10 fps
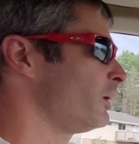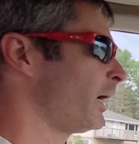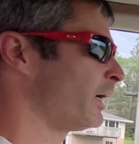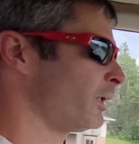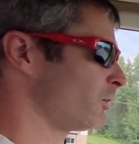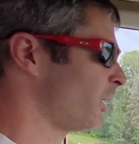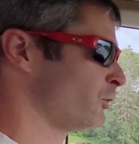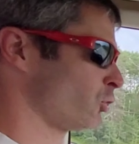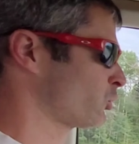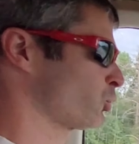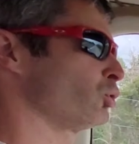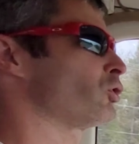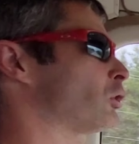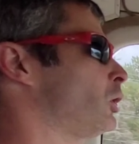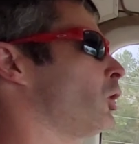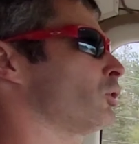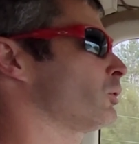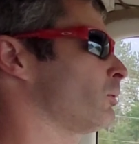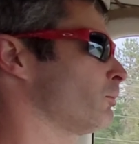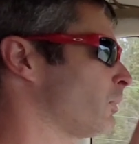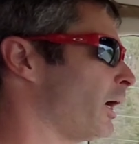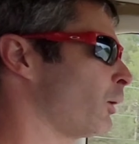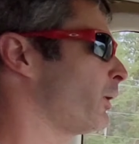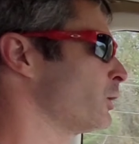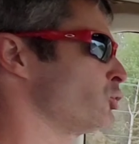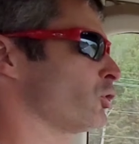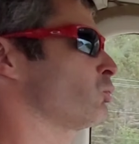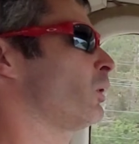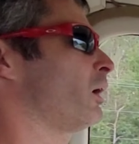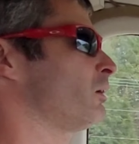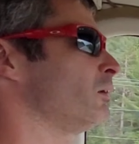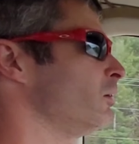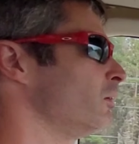and it just cruises along the highway just well.